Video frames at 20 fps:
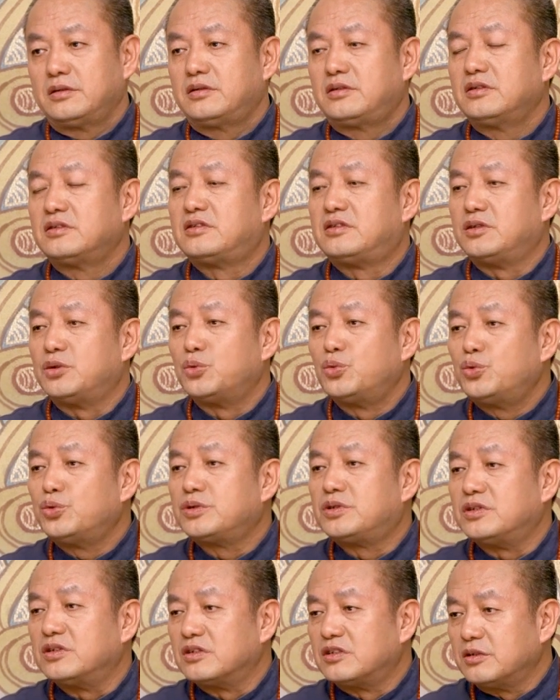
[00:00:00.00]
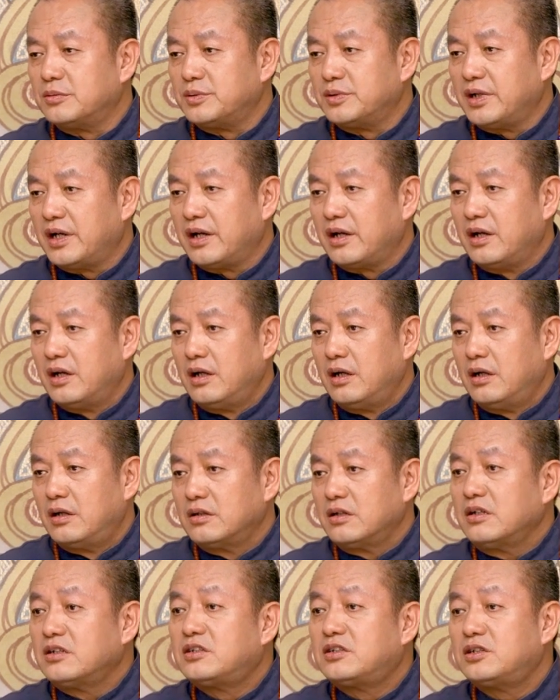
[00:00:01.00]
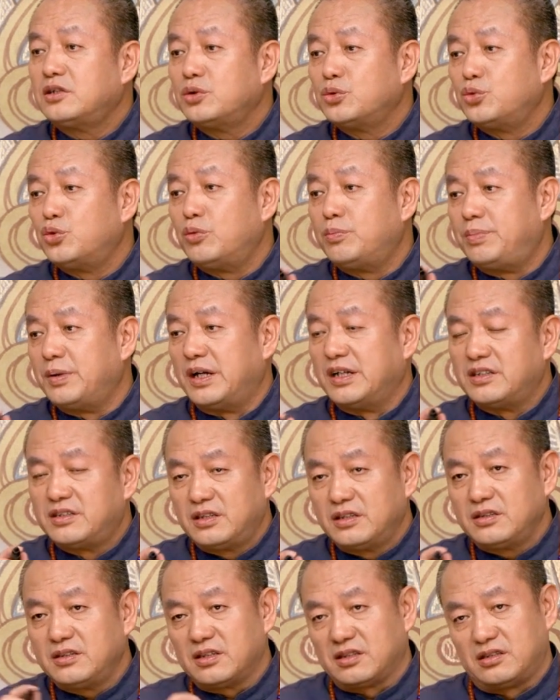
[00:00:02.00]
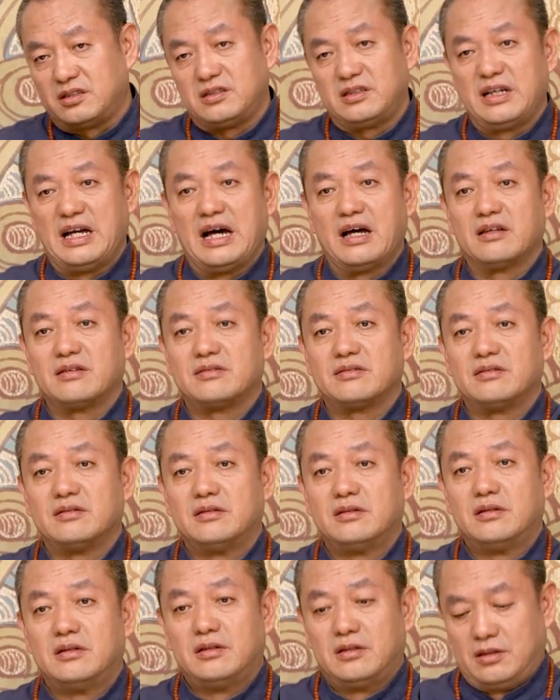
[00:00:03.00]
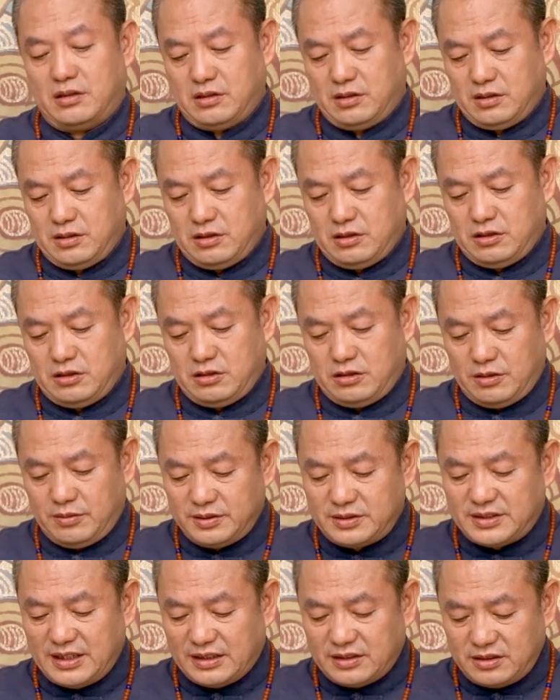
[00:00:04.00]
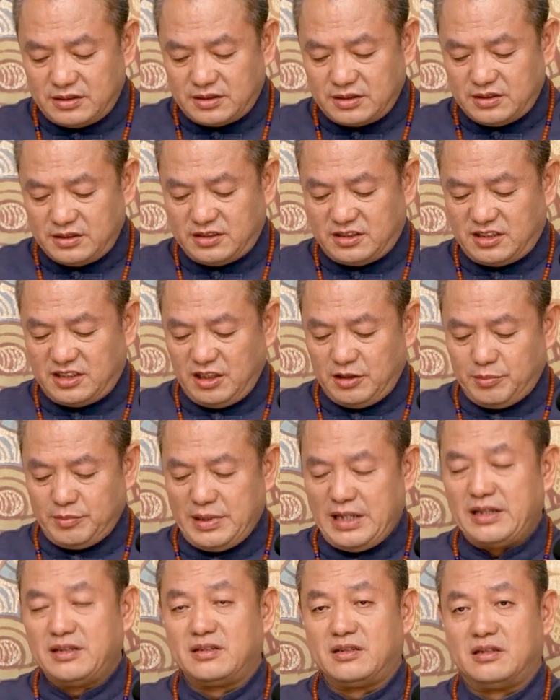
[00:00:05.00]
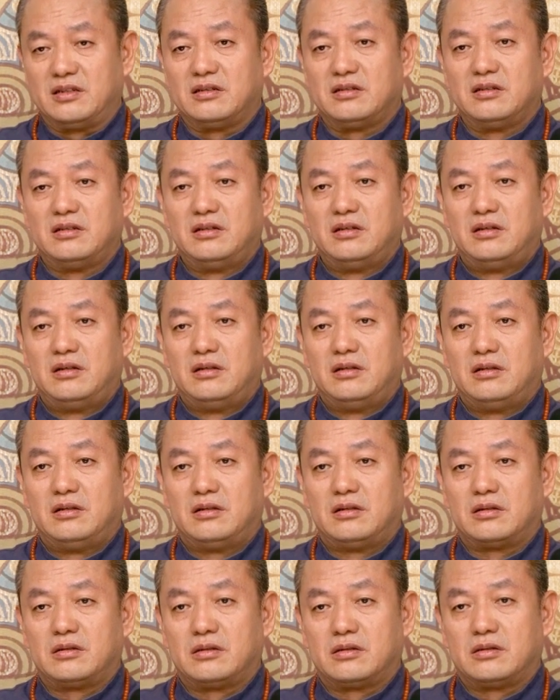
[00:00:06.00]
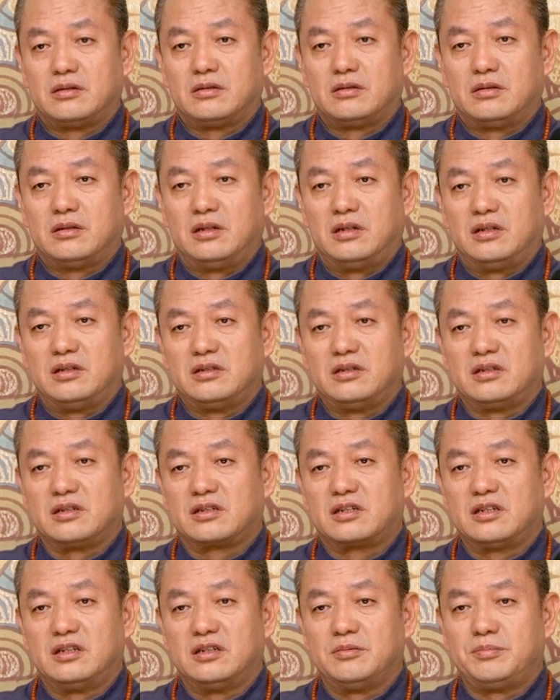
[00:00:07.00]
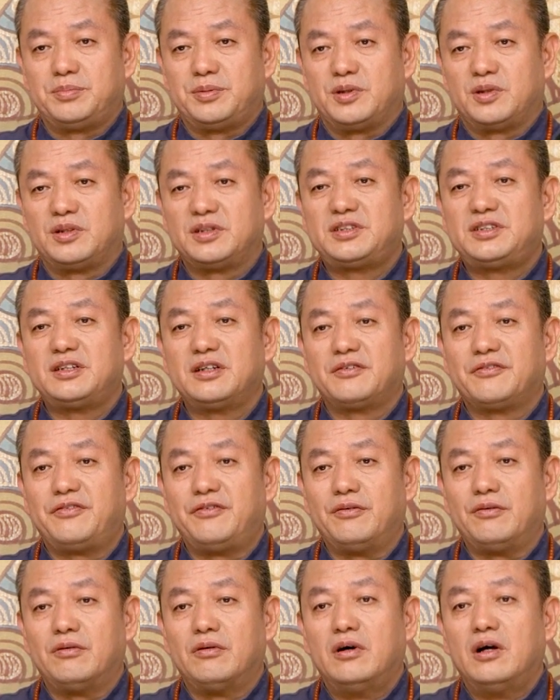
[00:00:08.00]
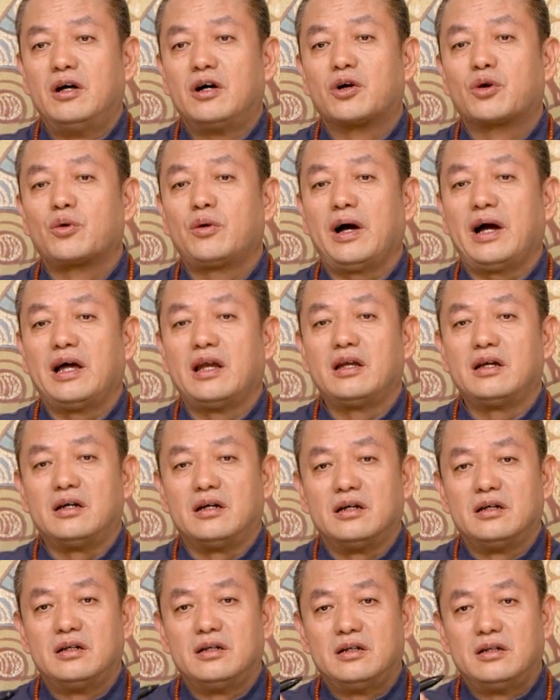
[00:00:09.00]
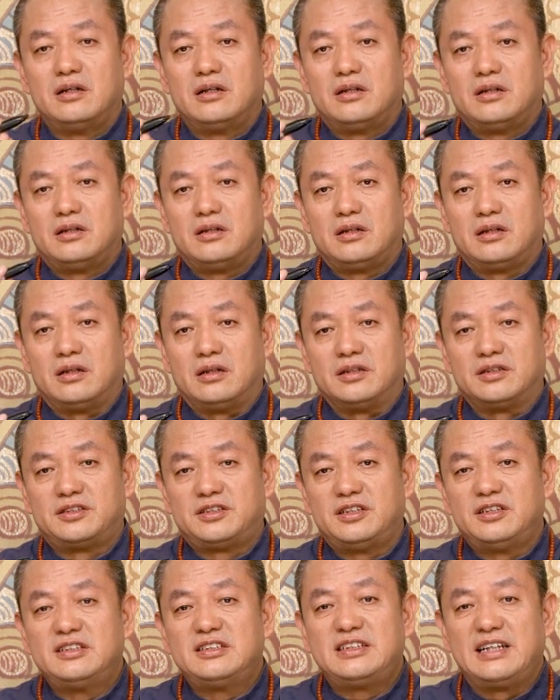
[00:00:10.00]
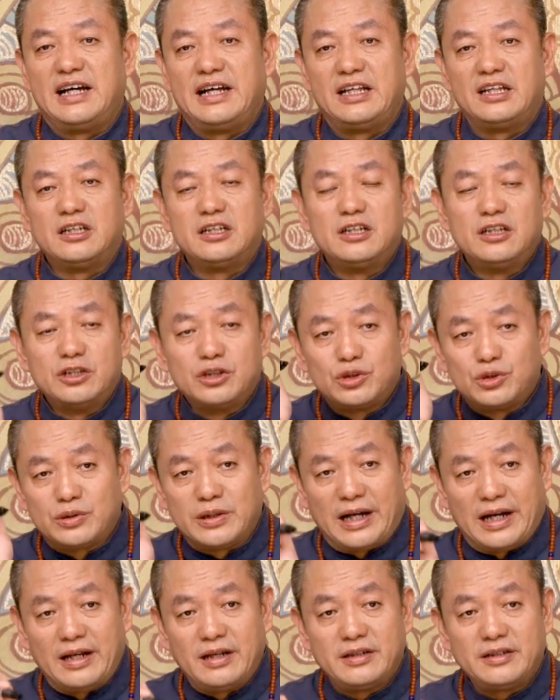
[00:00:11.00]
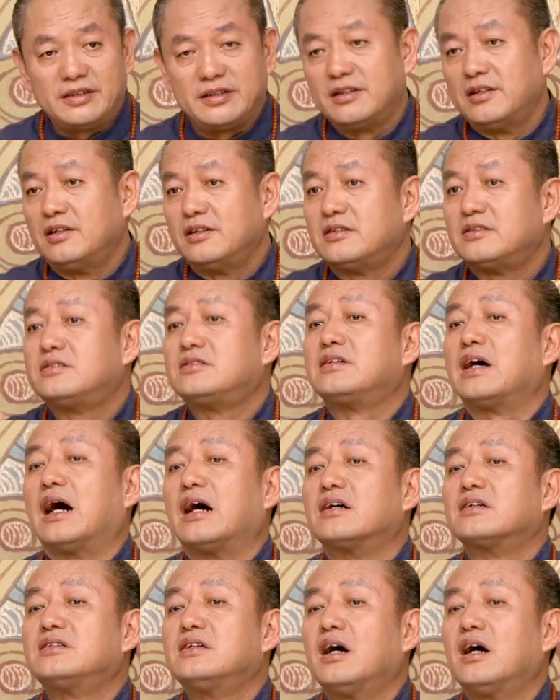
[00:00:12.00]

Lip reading: This applies to all physical matter and also to events. Things associated with positivity include happiness, joy, wealth, authority, good looks, etc.